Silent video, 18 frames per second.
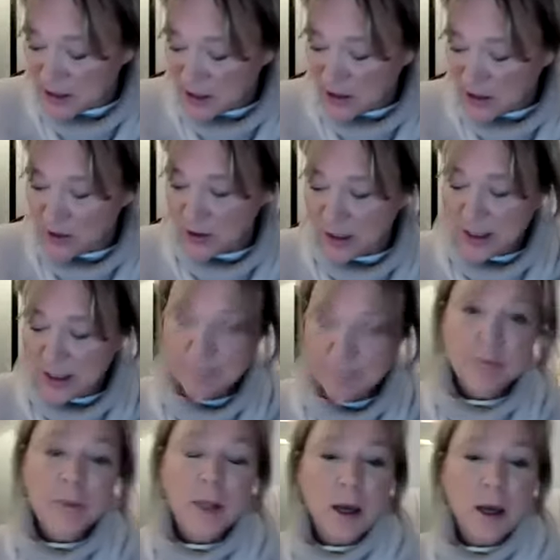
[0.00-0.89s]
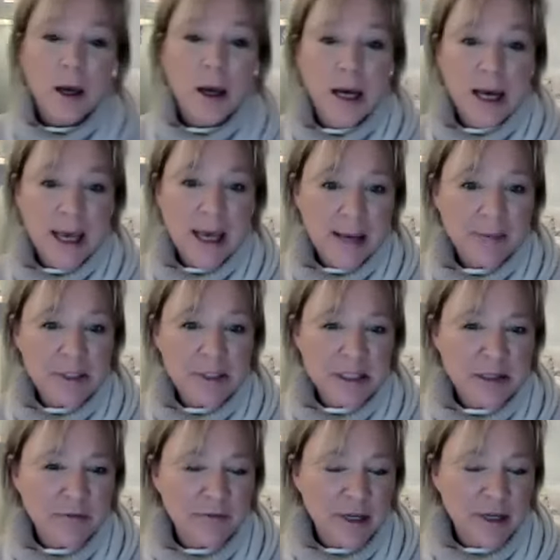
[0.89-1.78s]
So, uh, I am
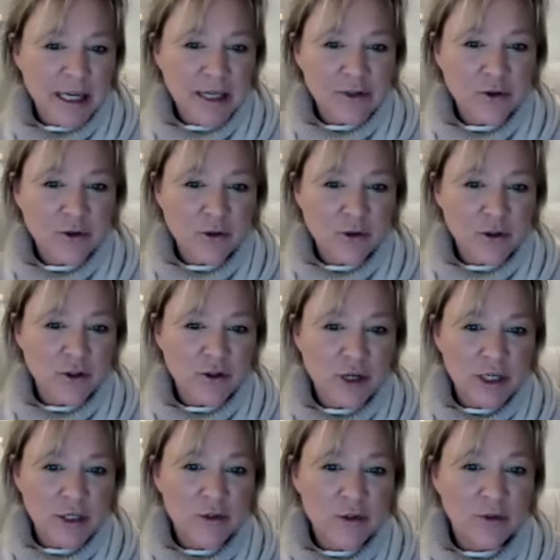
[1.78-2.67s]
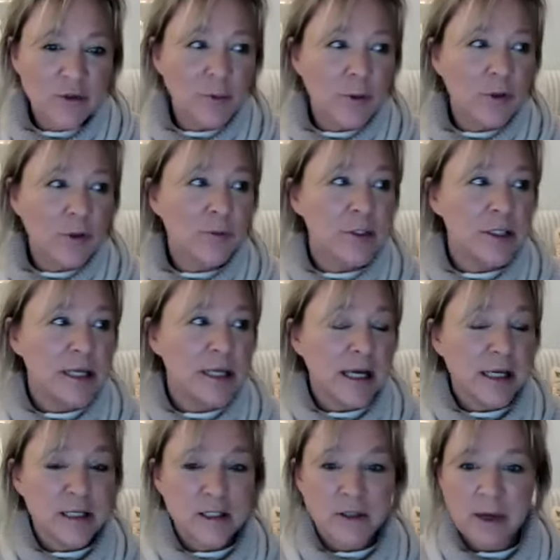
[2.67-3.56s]
seeing financial constraints from the bottom of the
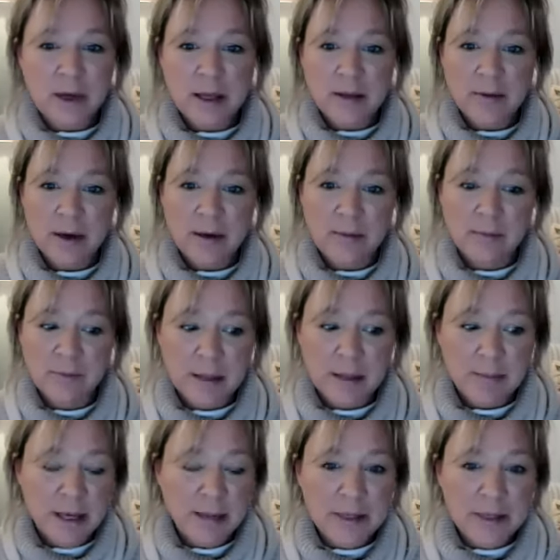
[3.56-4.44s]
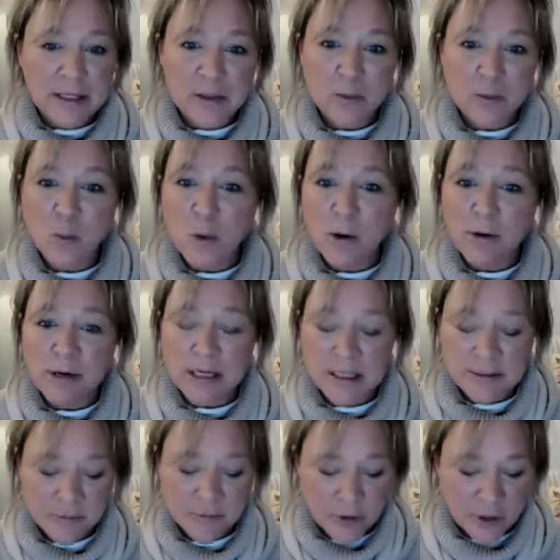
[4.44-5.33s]
deck. So, I, I, there may be some
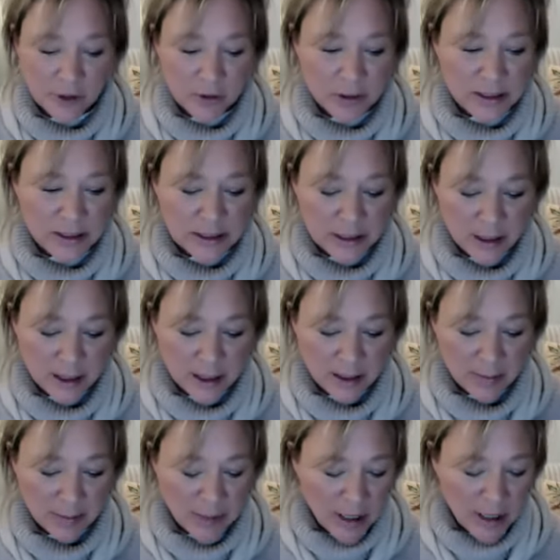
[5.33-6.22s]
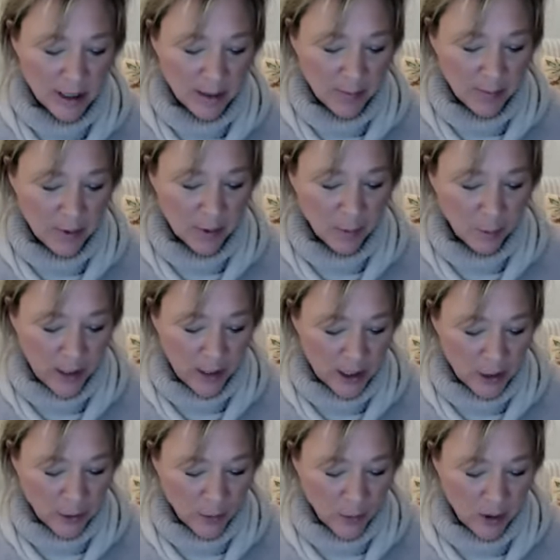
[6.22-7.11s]
worries for you at this time. But where
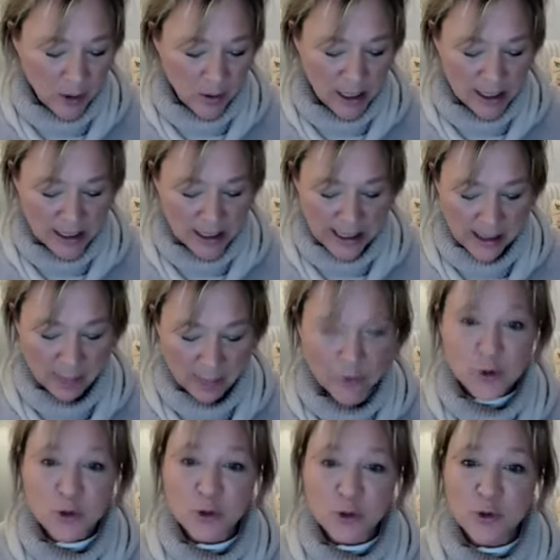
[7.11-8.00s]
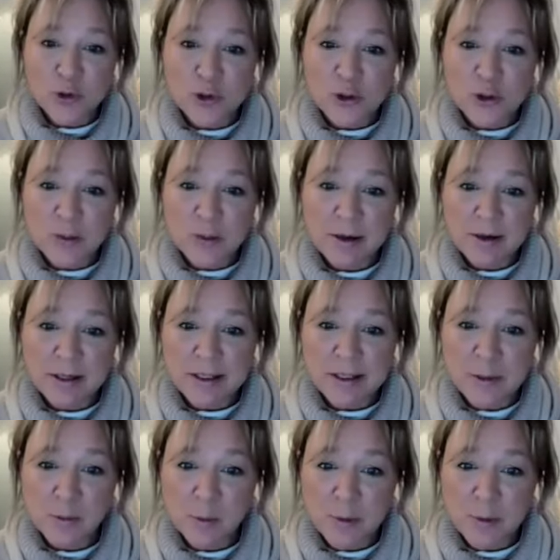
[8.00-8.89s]
you are right now with door to spirit
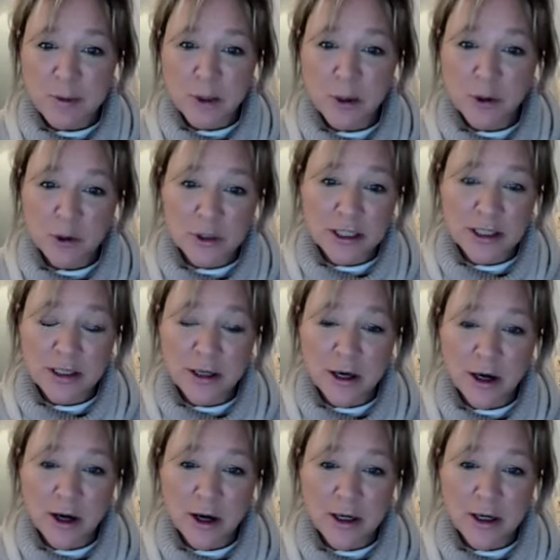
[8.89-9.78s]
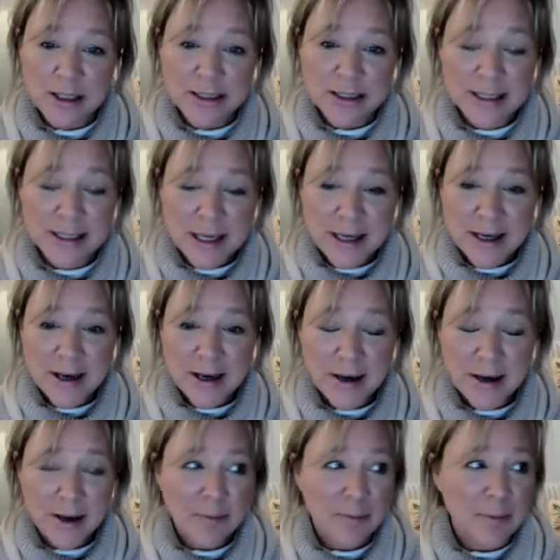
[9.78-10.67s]
and woman holding her heart,
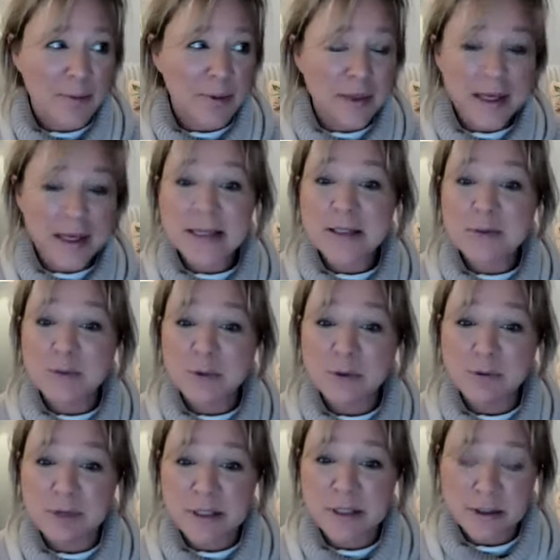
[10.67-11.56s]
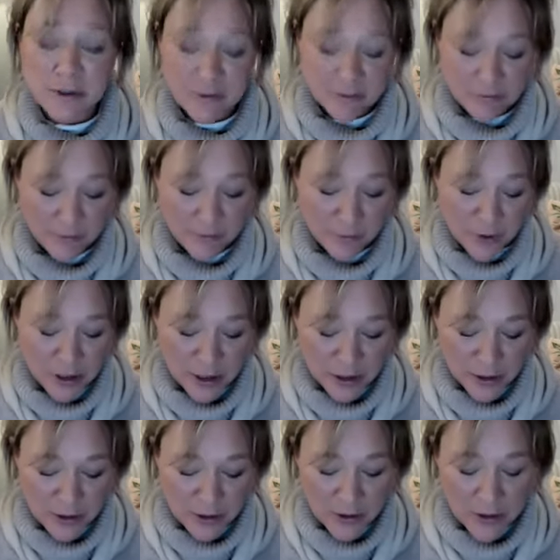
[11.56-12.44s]
um, things will resolve for
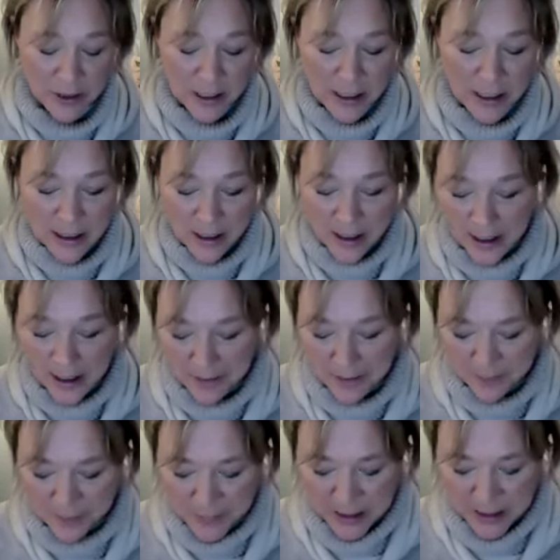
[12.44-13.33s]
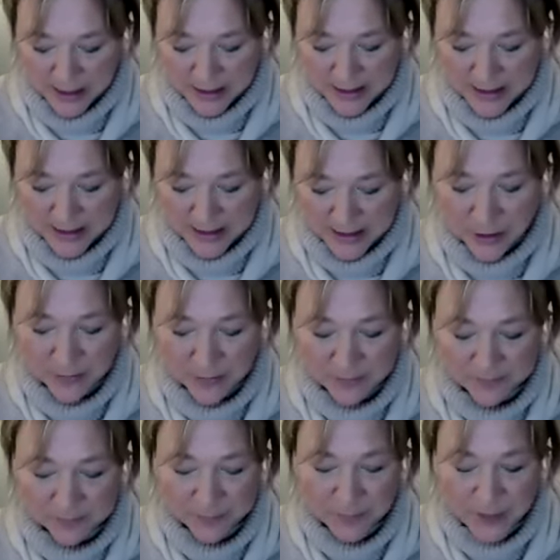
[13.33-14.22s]
you. Um,
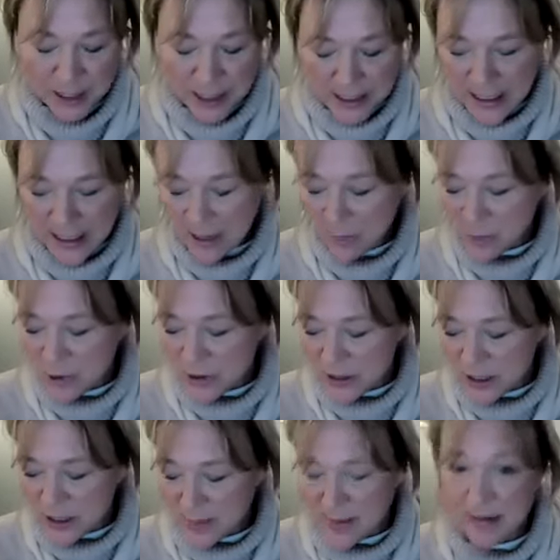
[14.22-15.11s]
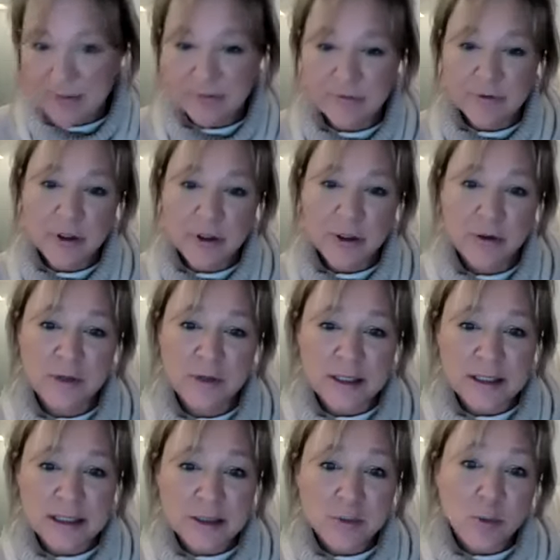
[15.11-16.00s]
so, and now what's come out for you?
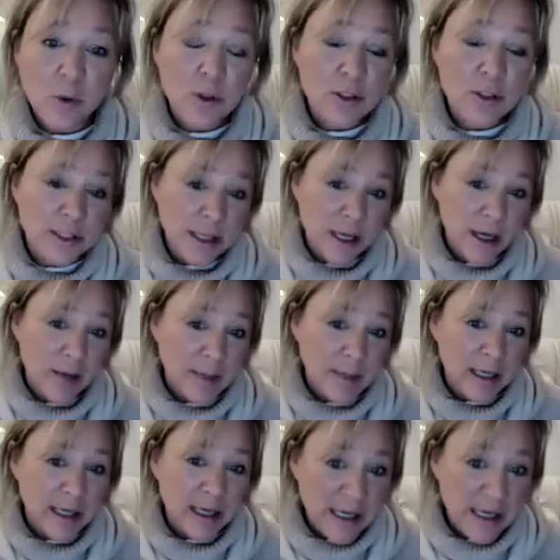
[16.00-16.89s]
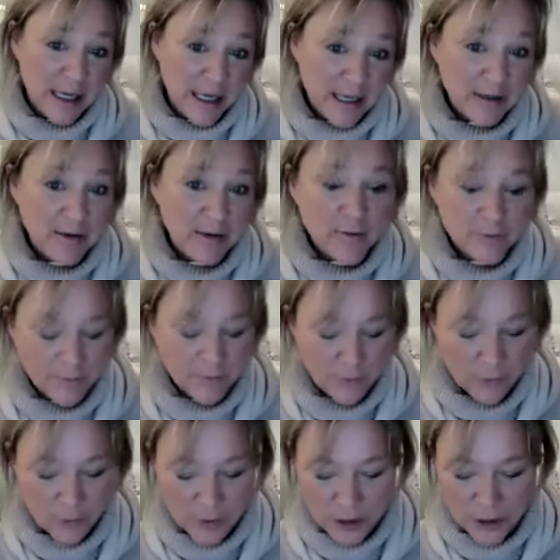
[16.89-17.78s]
This is what's coming in
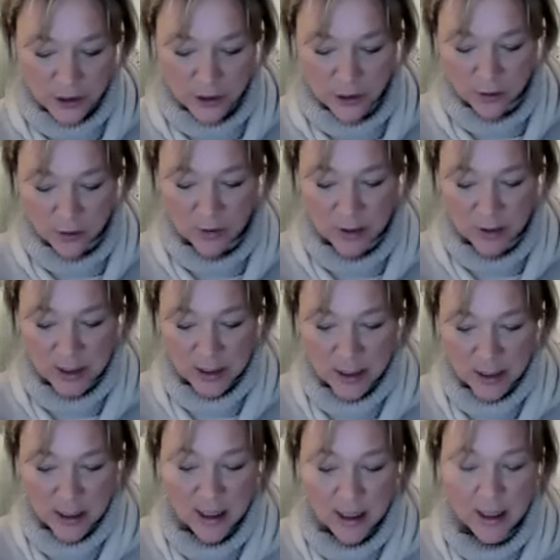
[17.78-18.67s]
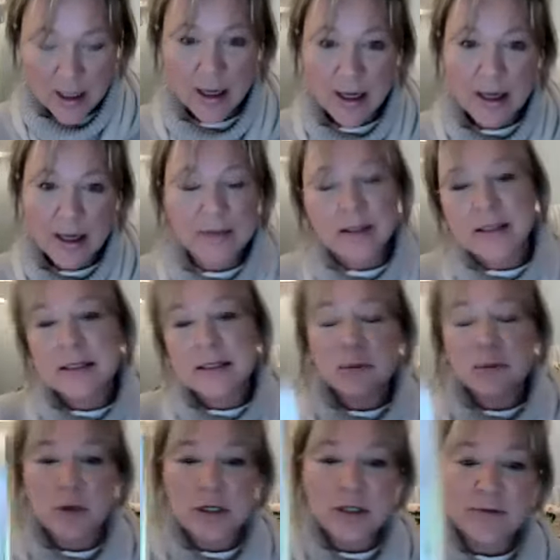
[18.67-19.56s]
for you. Uh, and this
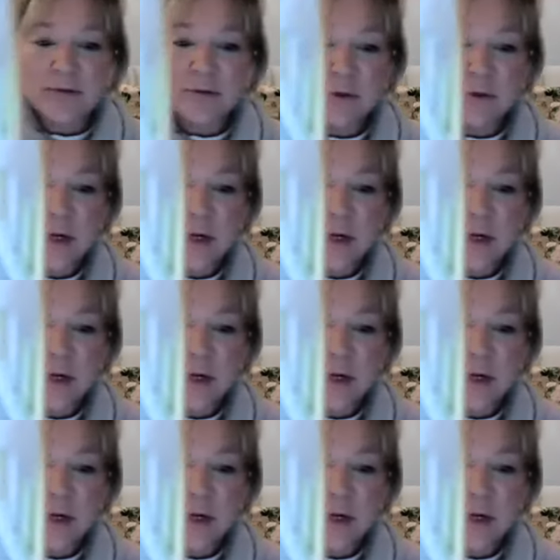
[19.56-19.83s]
is wonderful.